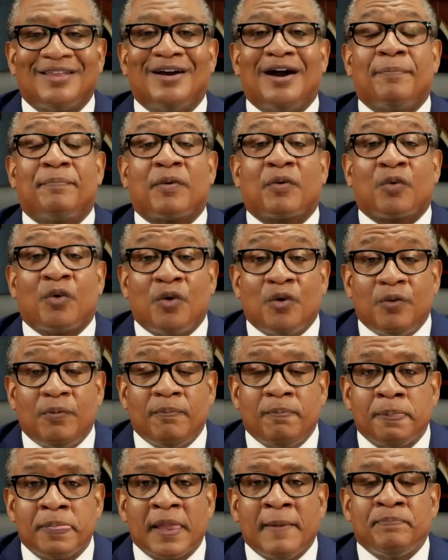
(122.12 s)
the Upper
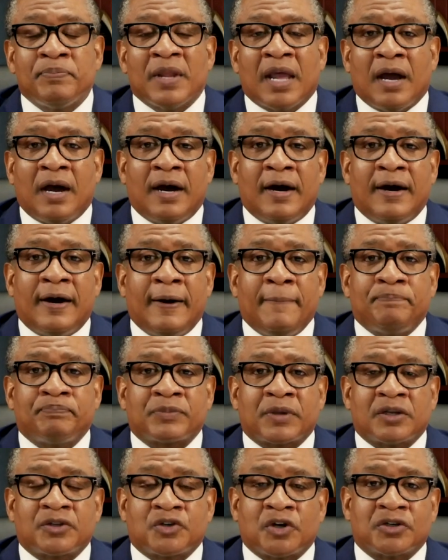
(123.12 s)
Room,
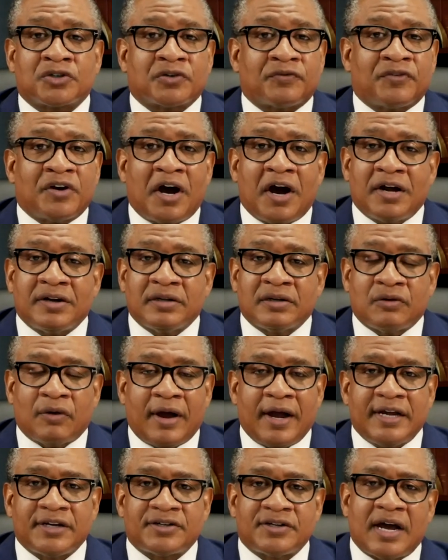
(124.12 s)
Church of God in
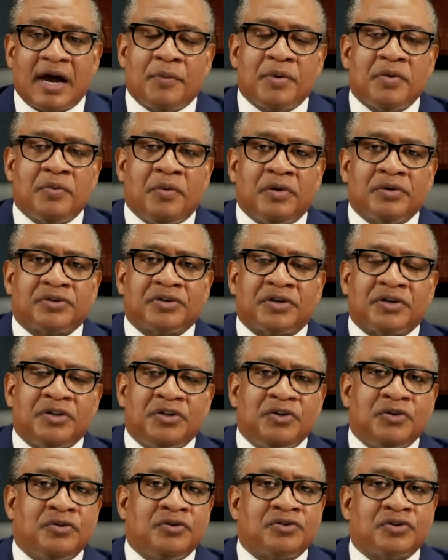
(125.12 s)
Christ. Now, we want you to
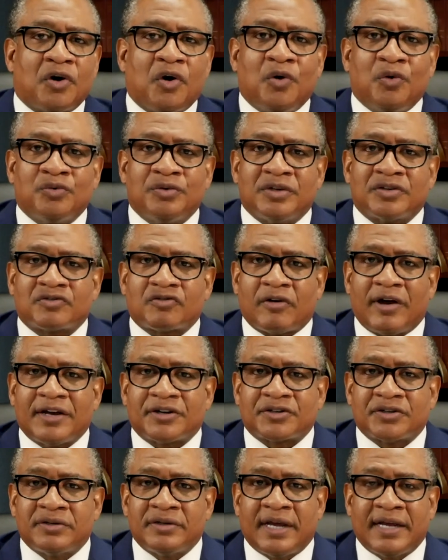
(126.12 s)
use your own
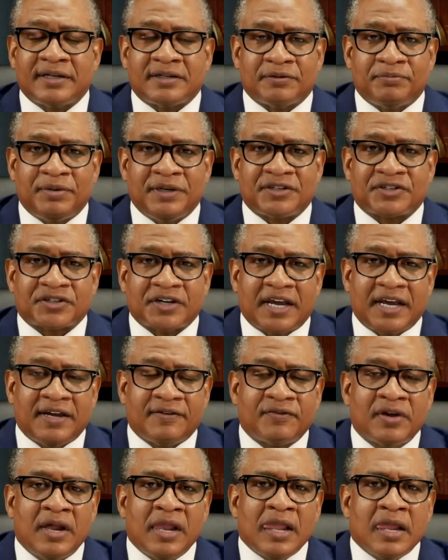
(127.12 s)
discretion and to be safe.